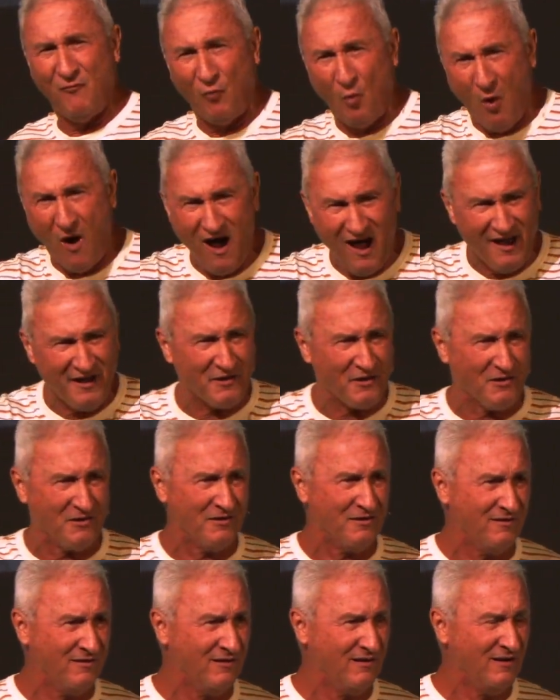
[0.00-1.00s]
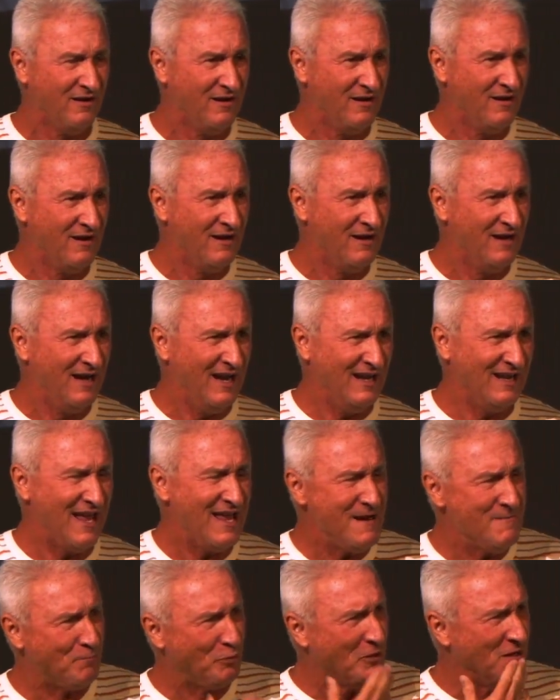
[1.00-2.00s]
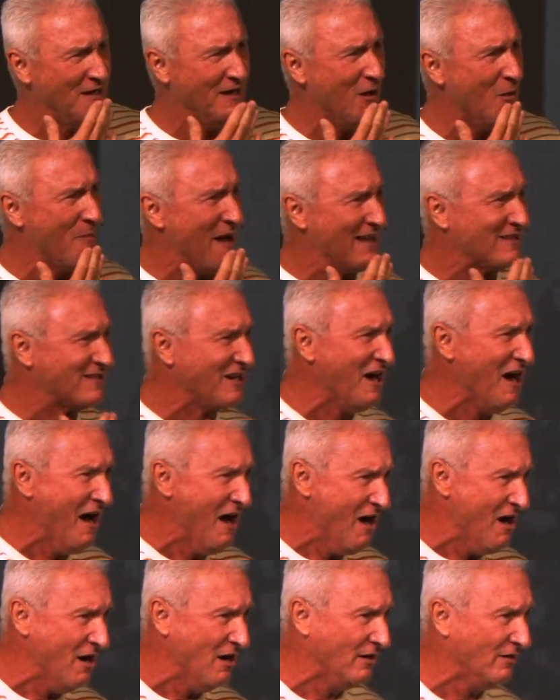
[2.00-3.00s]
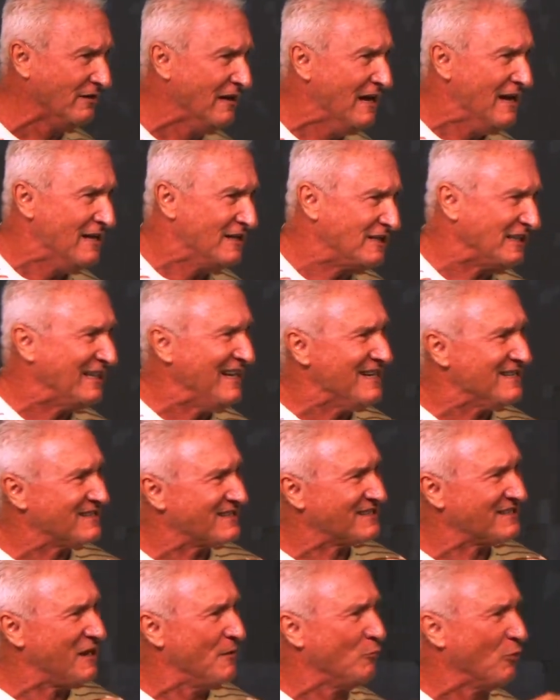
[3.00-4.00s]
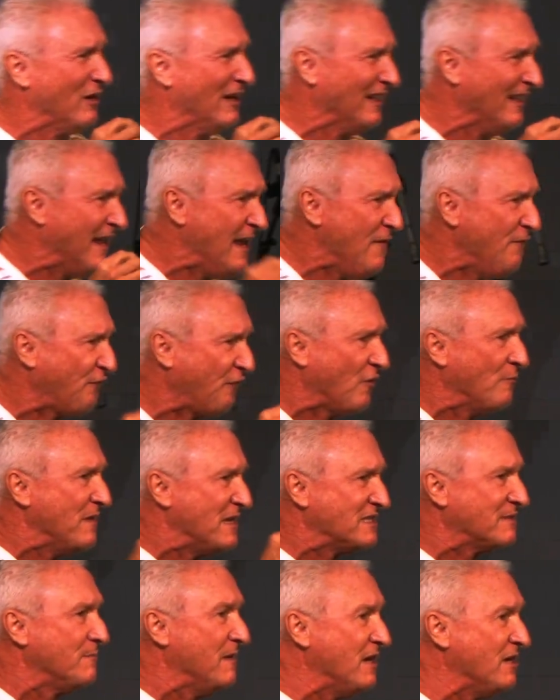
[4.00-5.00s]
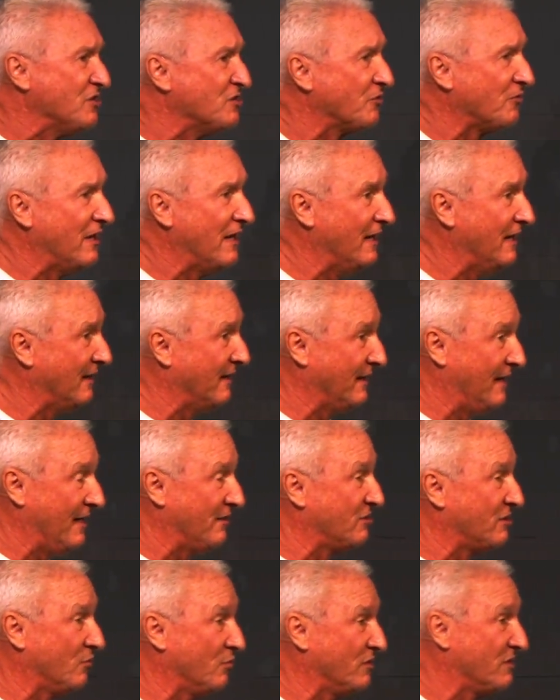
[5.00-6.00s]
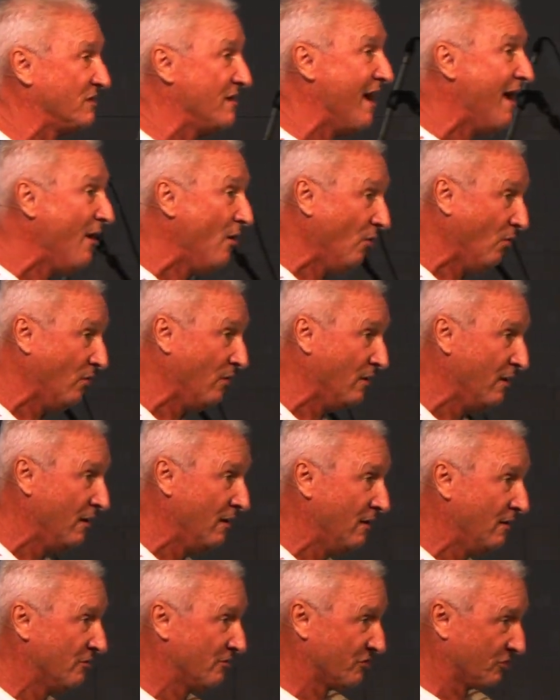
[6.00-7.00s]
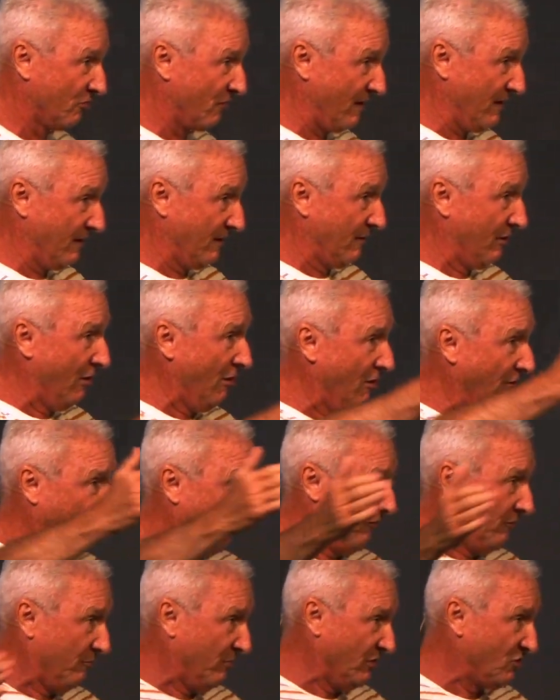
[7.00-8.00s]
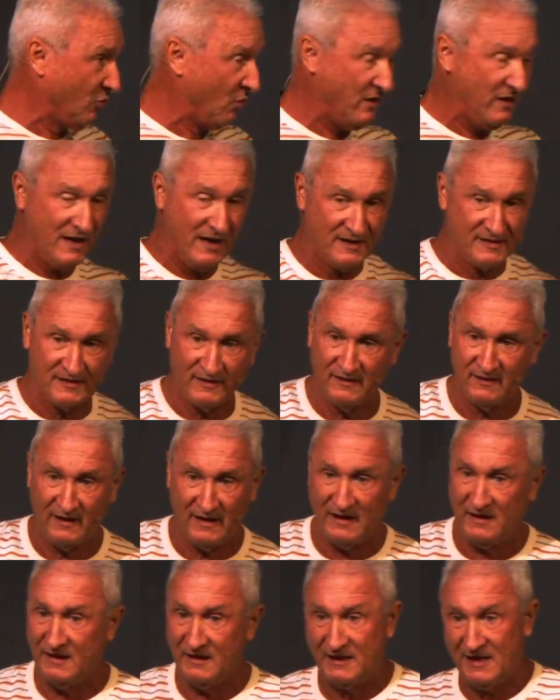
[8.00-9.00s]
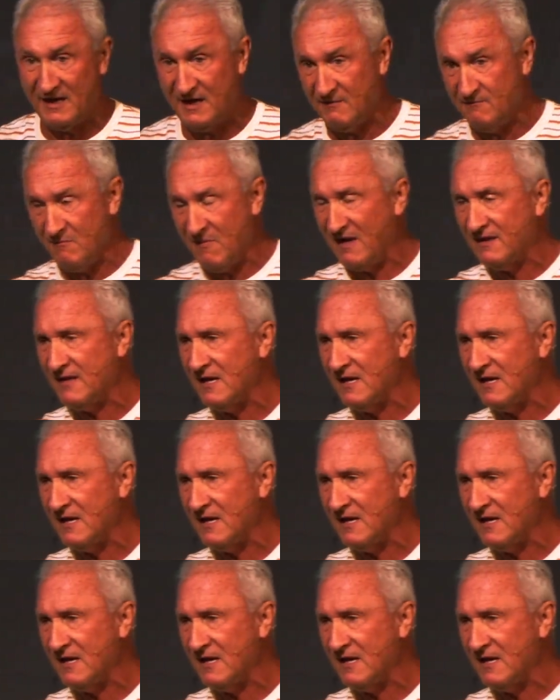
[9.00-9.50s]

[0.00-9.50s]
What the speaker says: water. And let him put it on my tongue to get some relief from this misery. And the answer was no. There's a great gulf between us, and he can't make